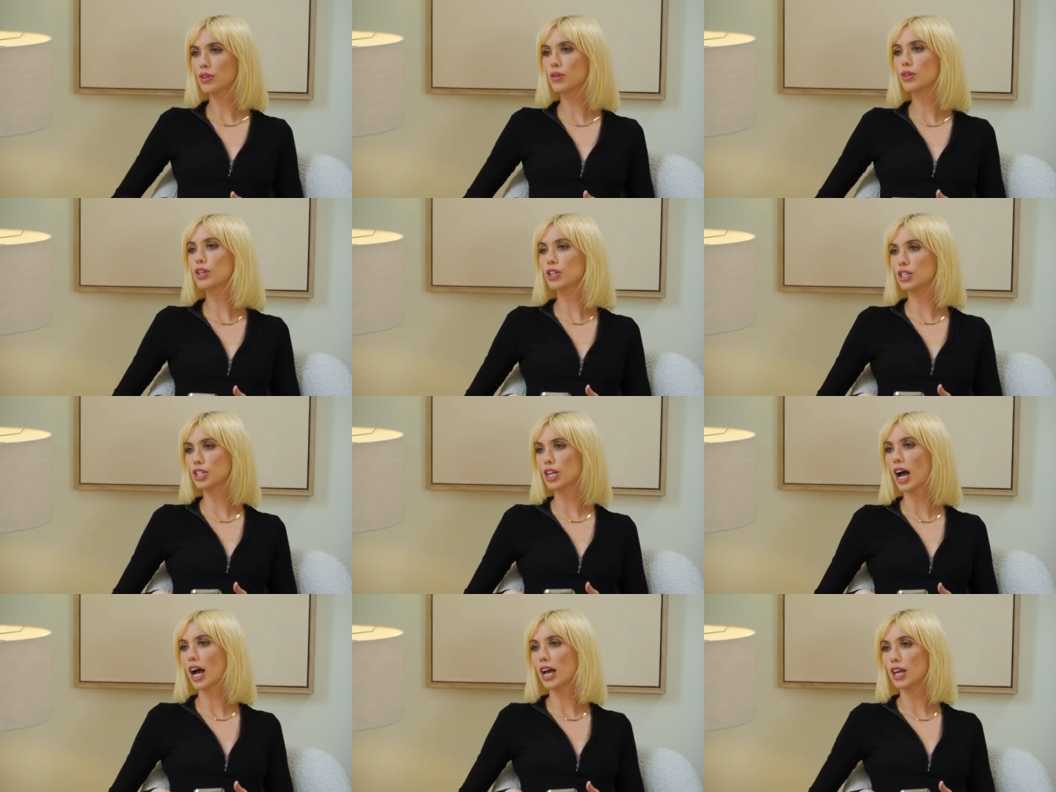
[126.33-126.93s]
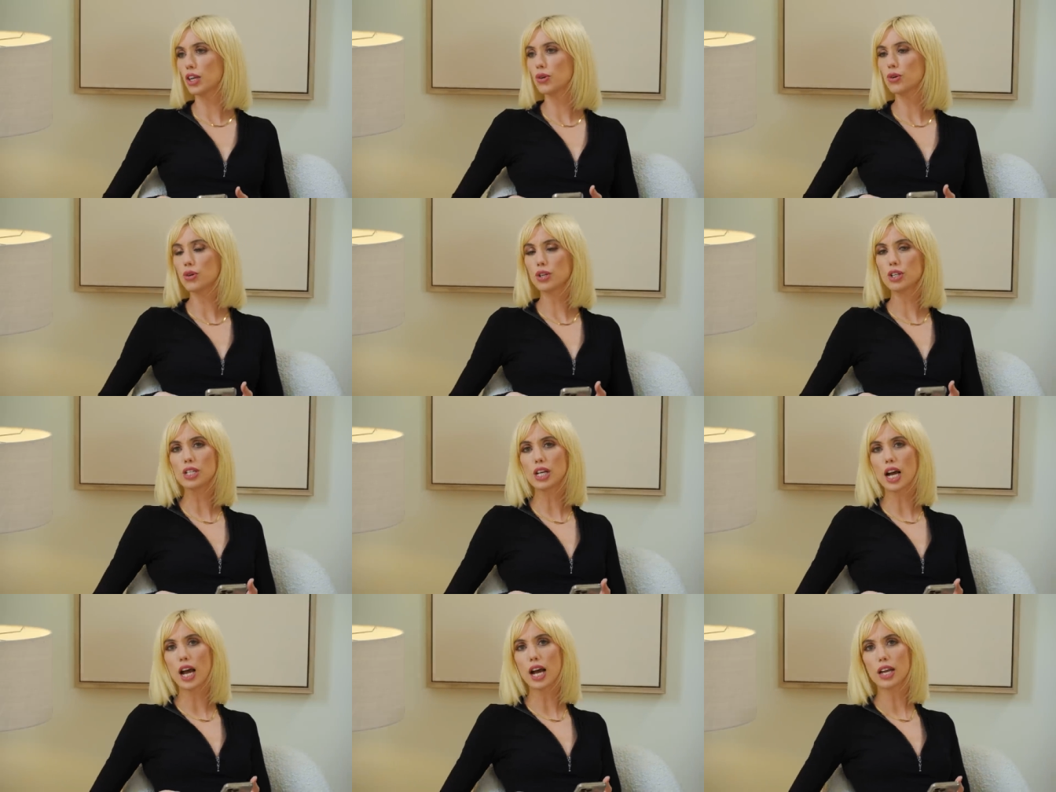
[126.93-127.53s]
You could die. You
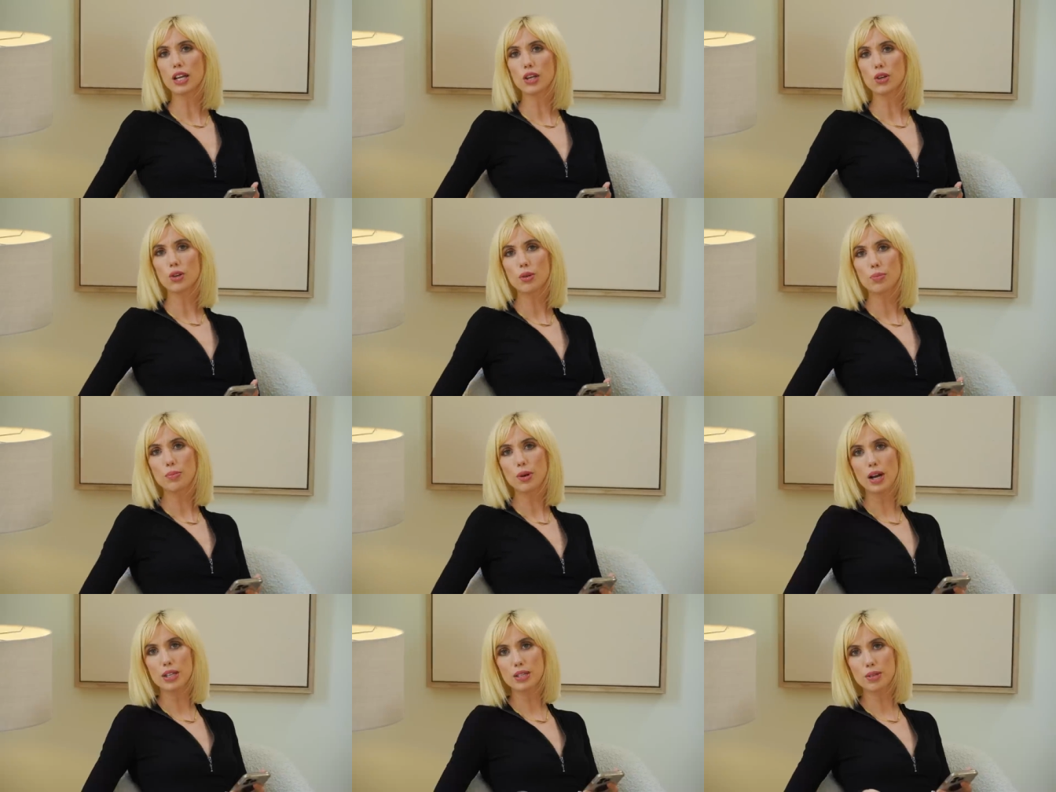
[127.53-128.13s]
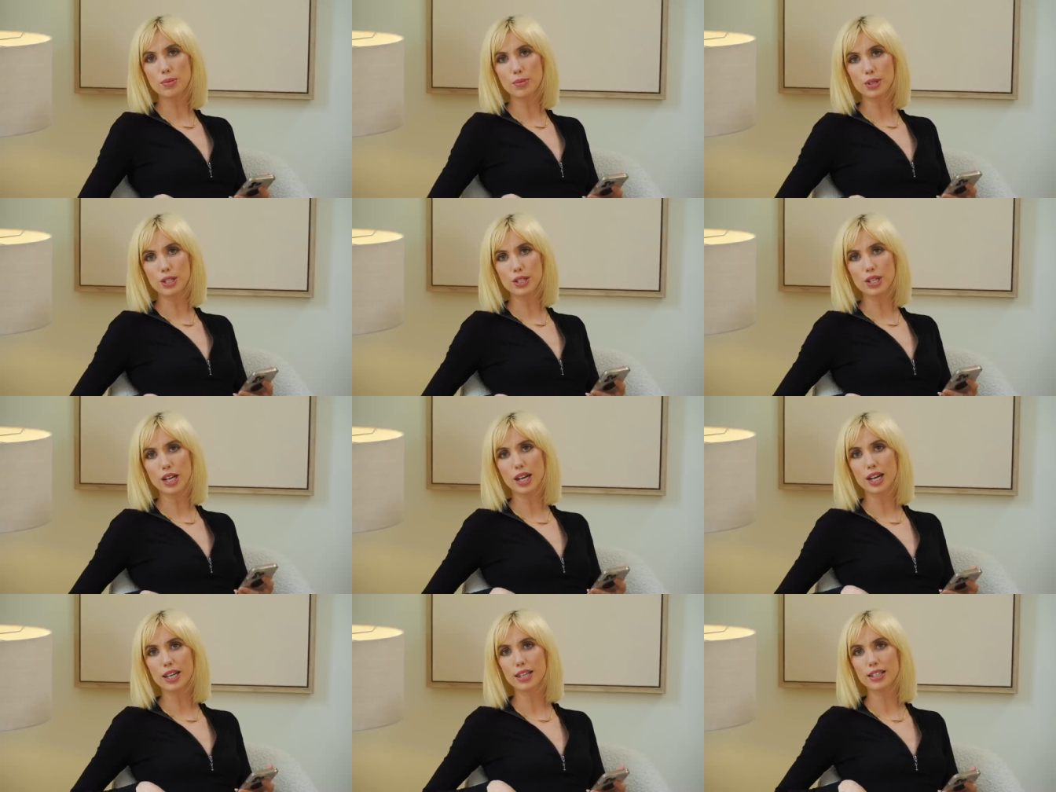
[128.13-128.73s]
could die. You could possibly
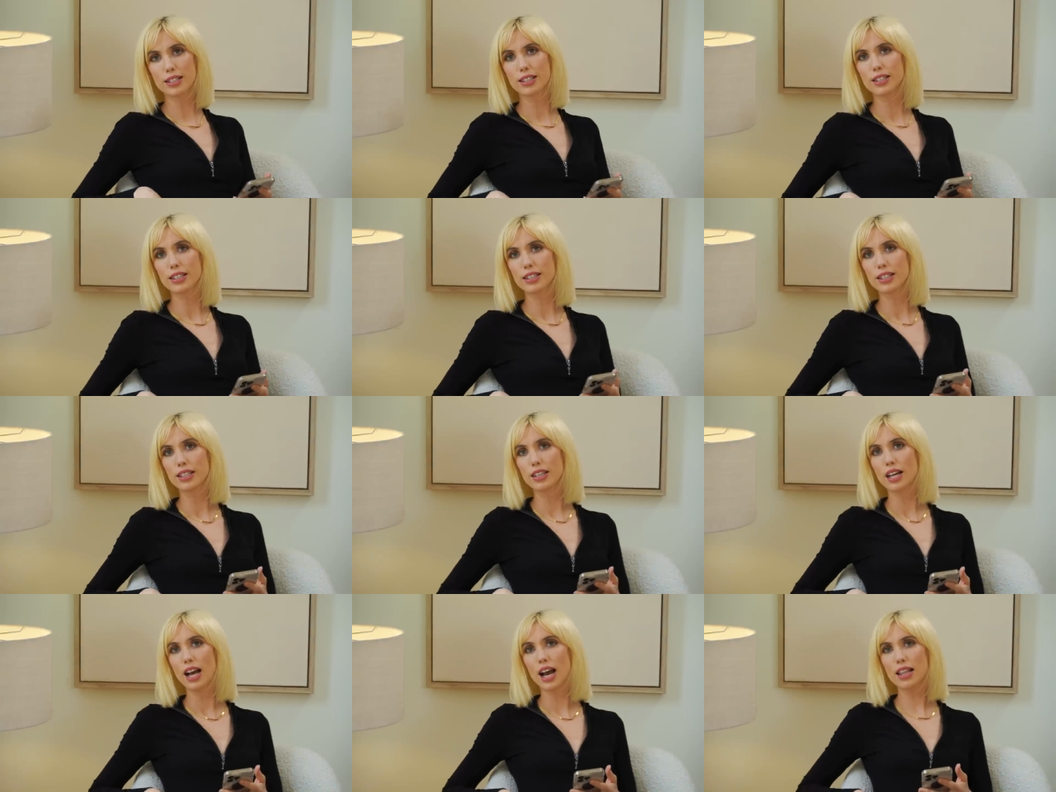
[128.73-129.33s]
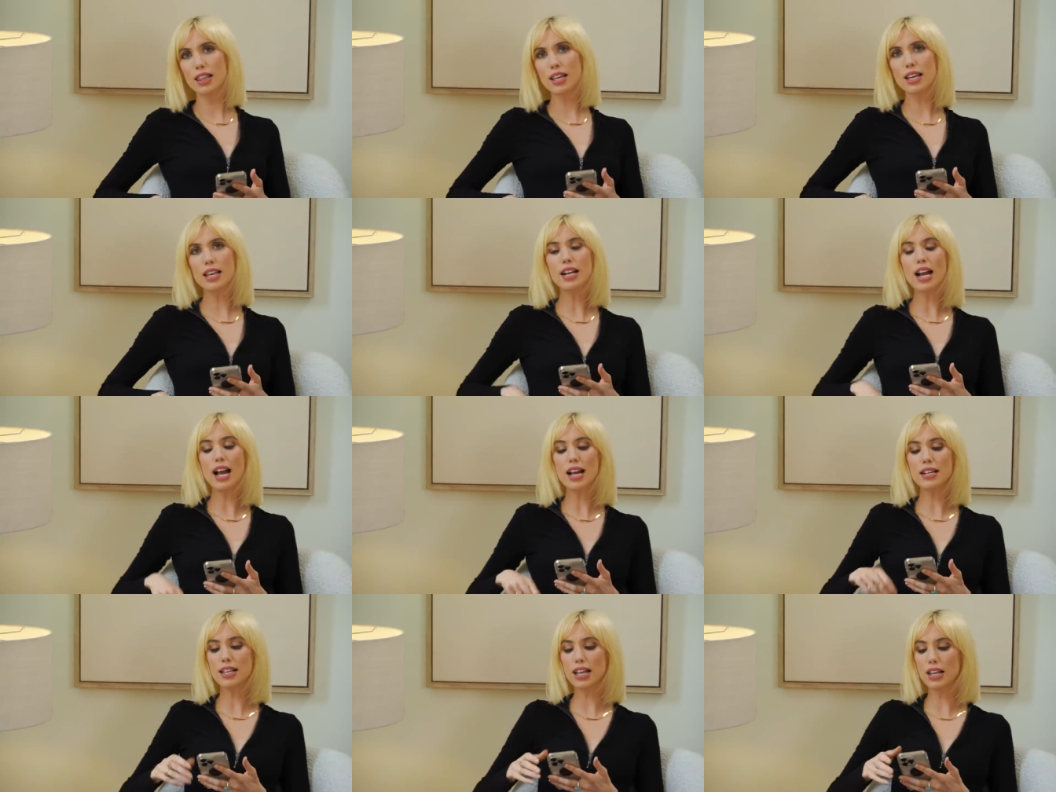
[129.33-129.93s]
die. Mm-hmm. I think it
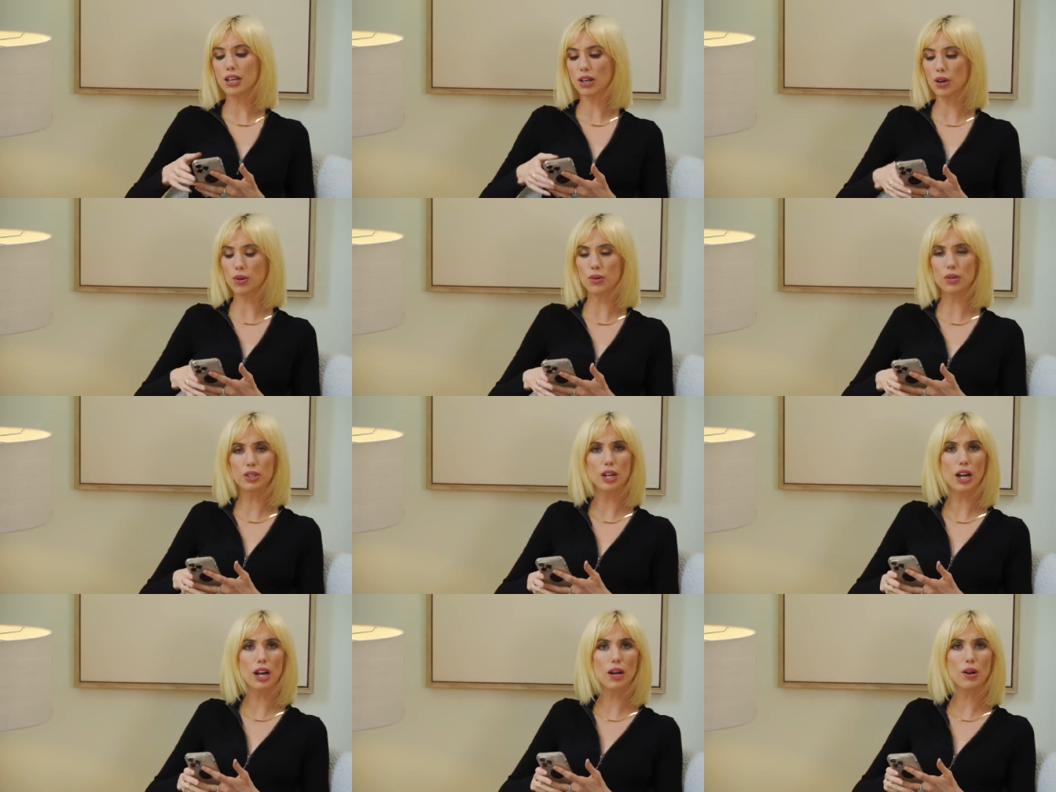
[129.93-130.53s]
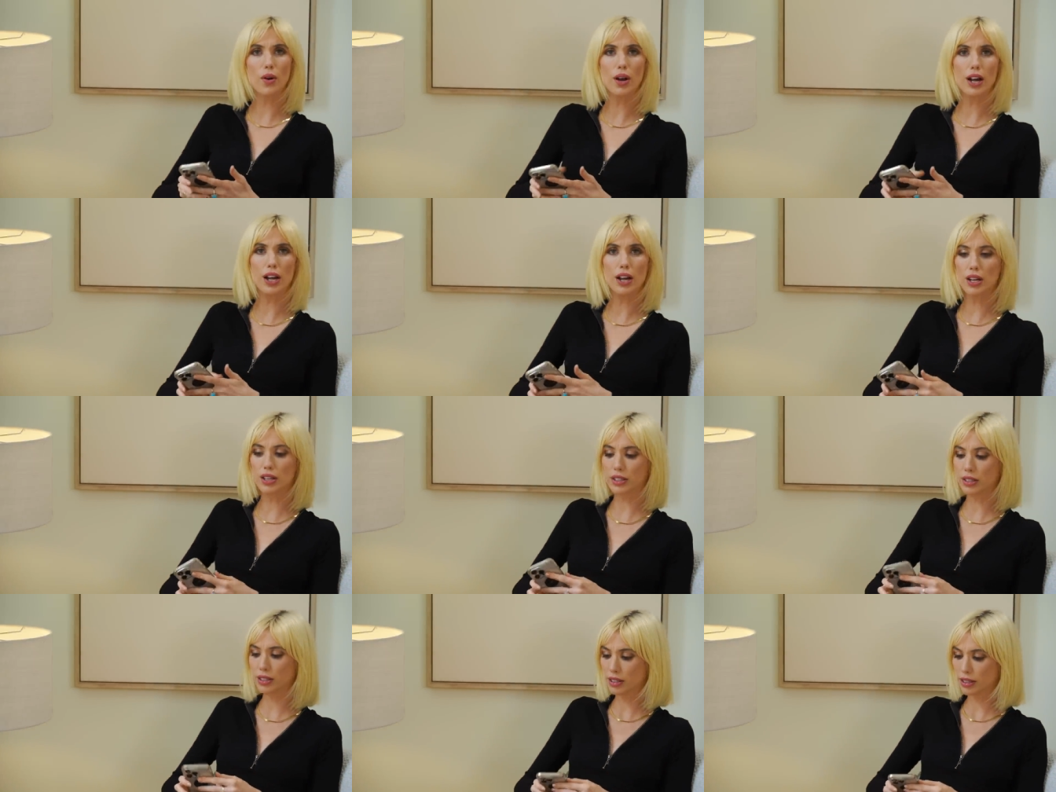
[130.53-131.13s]
has like coconut
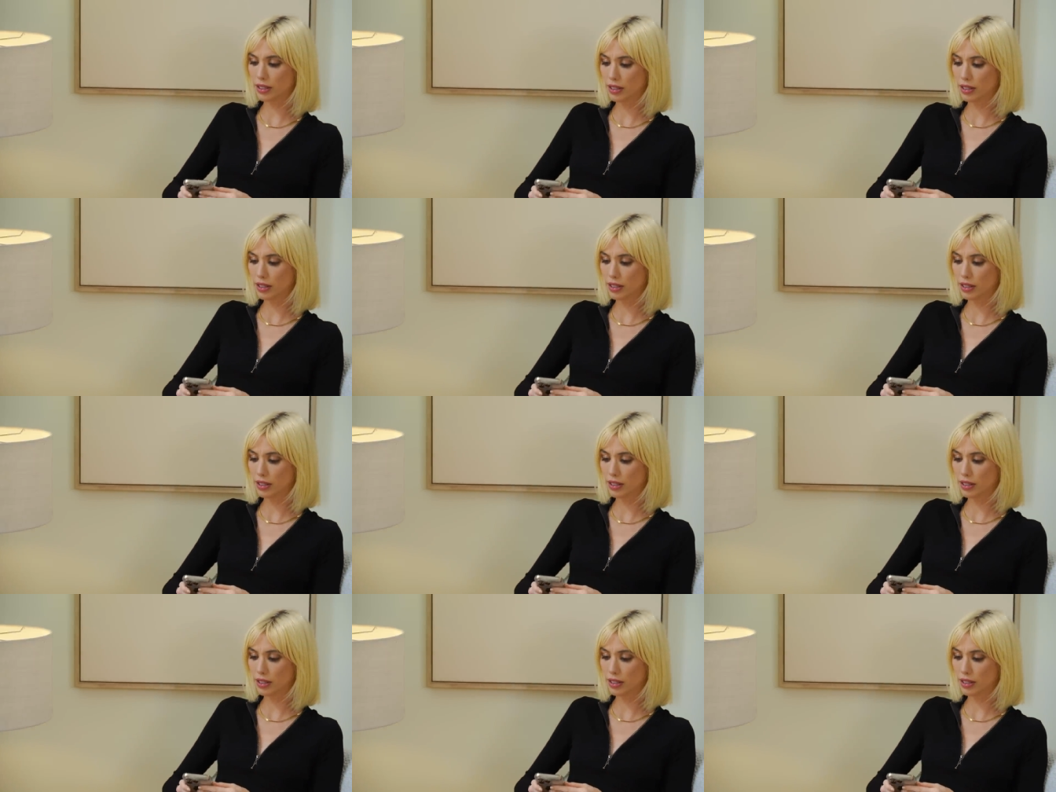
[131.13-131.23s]
oil.